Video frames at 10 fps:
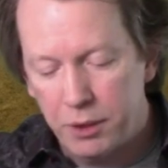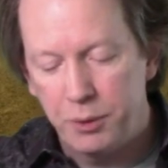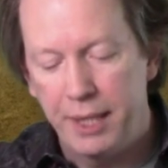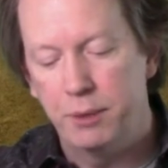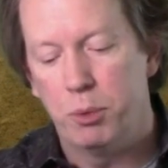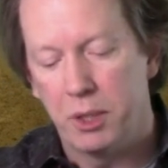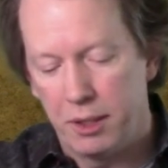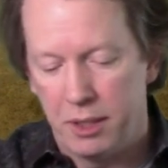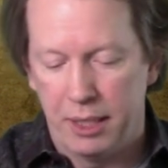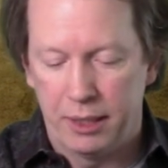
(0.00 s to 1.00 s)
transporting
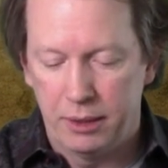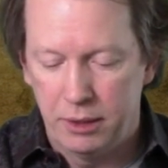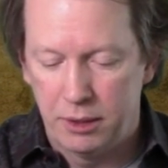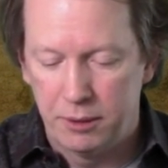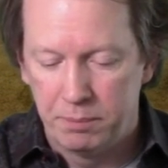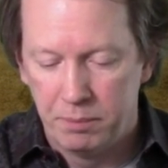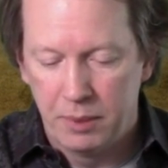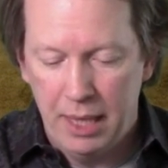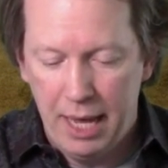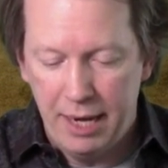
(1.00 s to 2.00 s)
things,
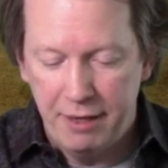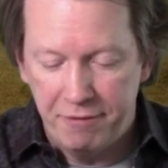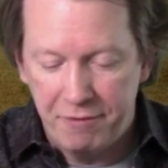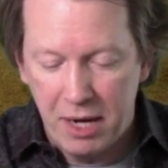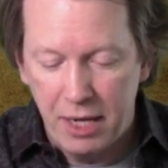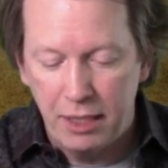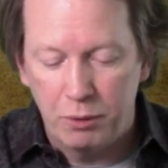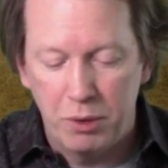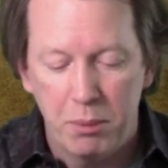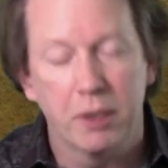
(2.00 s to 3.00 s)
and I define the
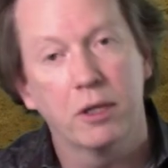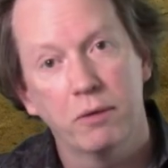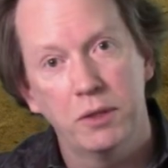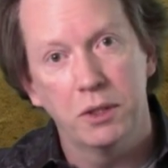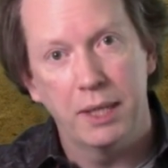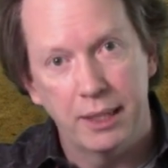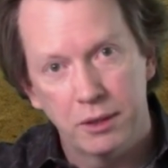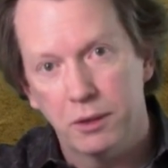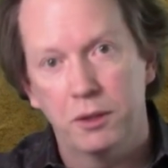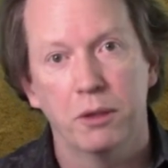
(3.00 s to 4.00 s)
Riemann curvature
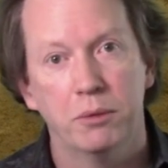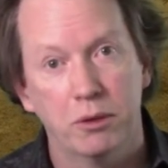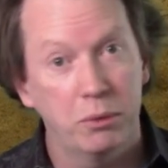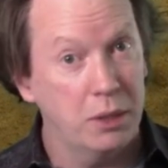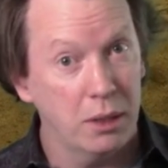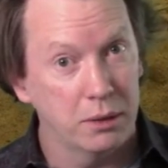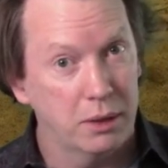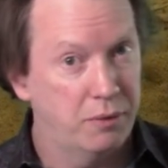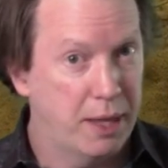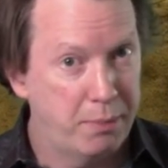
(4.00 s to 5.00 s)
tensor in terms of the
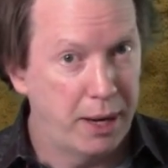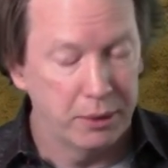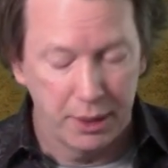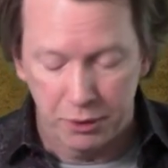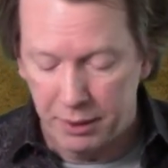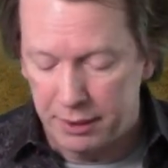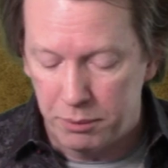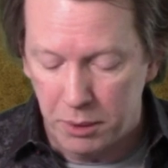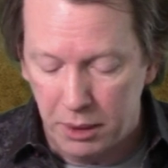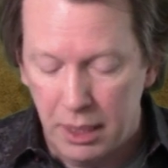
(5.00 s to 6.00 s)
result of that parallel
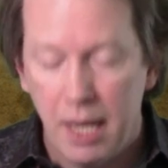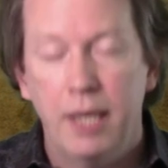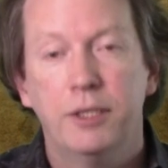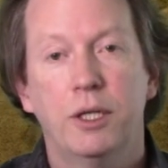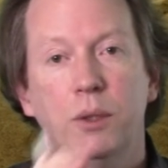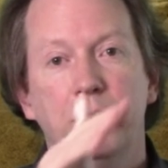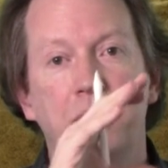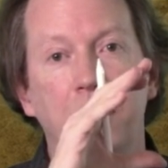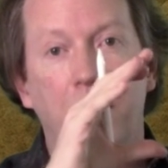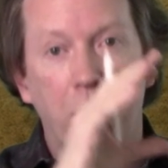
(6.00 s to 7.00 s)
transport. So
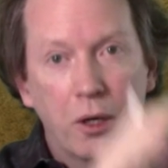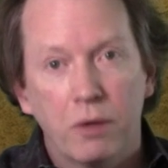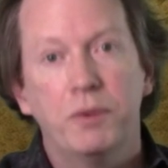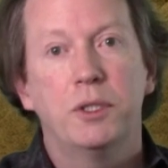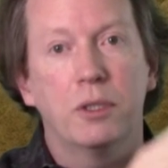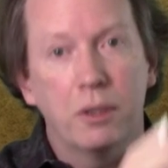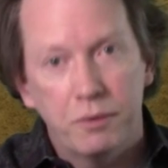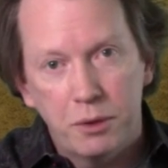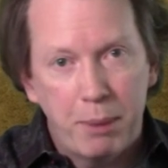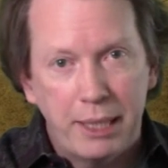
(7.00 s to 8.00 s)
the curvature
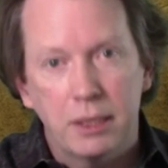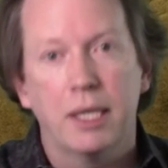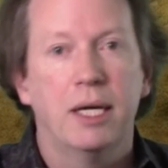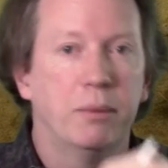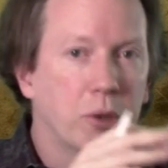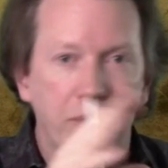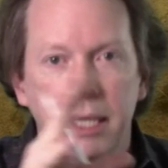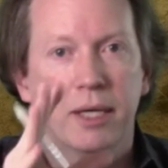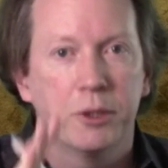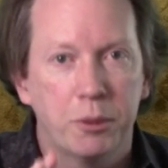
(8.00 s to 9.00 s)
of space-time or of
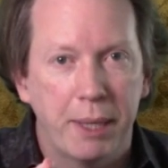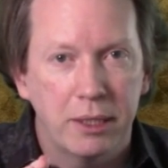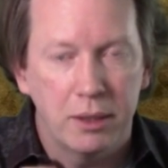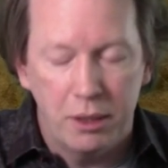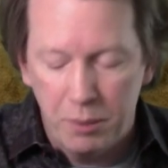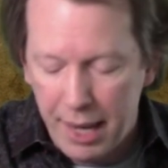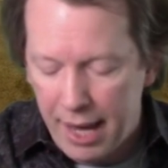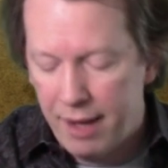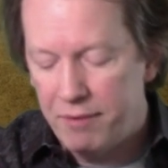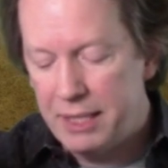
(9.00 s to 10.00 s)
any other space that you
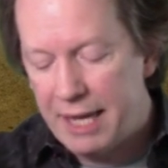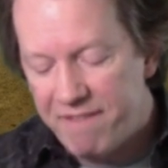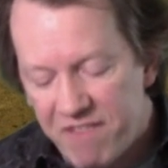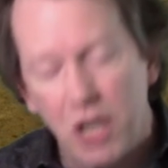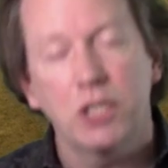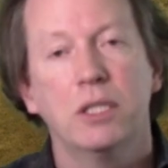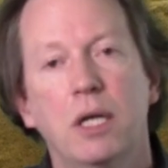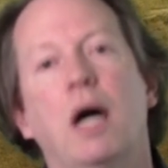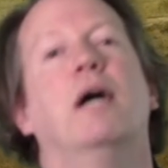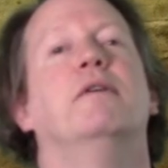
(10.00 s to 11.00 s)
have is a function
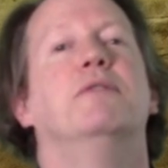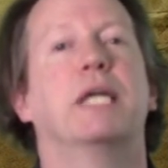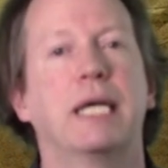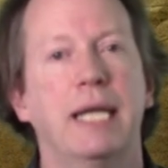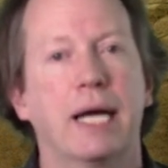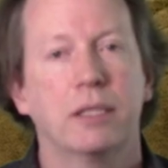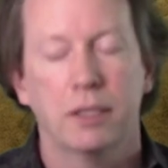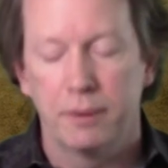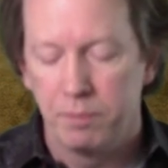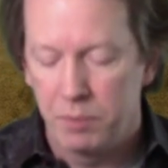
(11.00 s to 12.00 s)
of the connection.